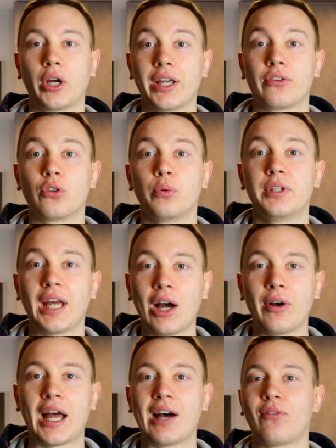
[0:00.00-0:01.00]
Okay, so we
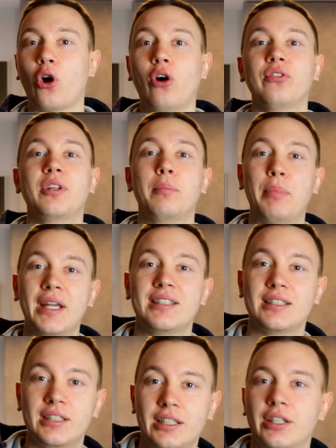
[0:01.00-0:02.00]
now have all of the
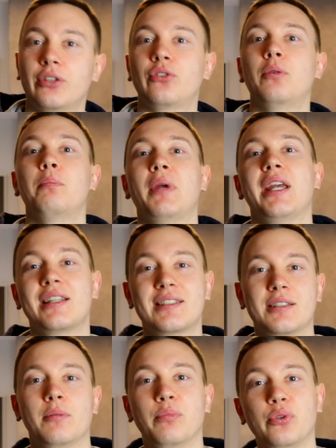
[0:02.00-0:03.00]
basic gear to make
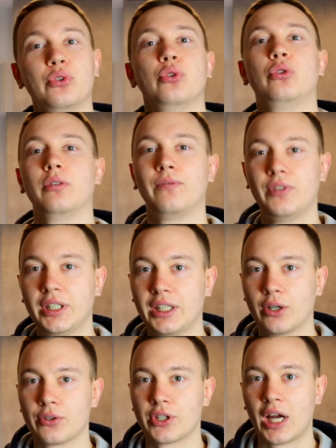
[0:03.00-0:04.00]
simple YouTube
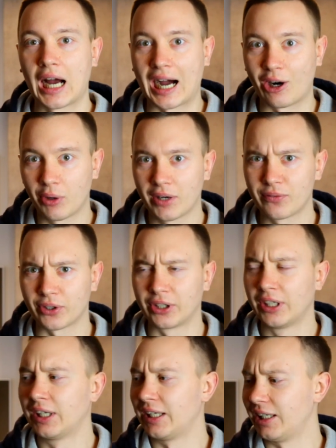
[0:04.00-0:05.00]
videos.
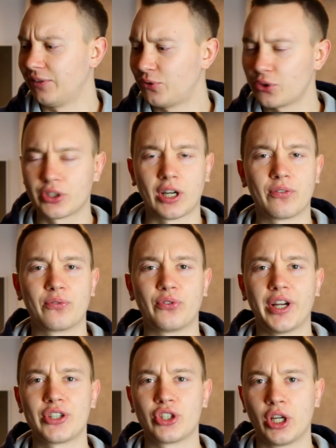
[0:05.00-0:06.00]
However, if you start
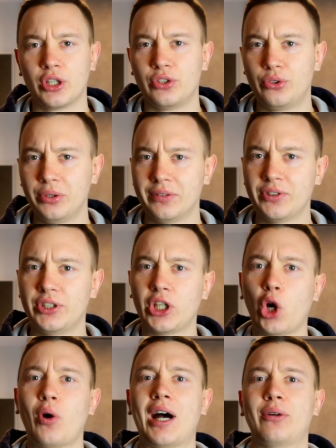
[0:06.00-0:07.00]
fresh, do you even
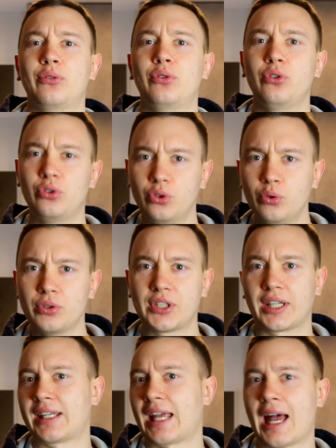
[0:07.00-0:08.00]
know how to
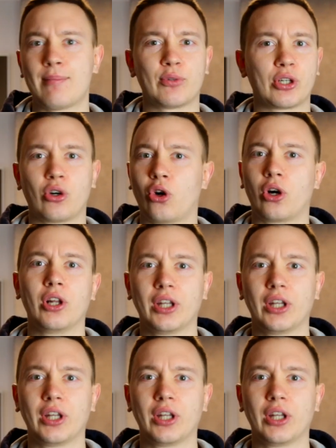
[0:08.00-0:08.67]
use a camera or a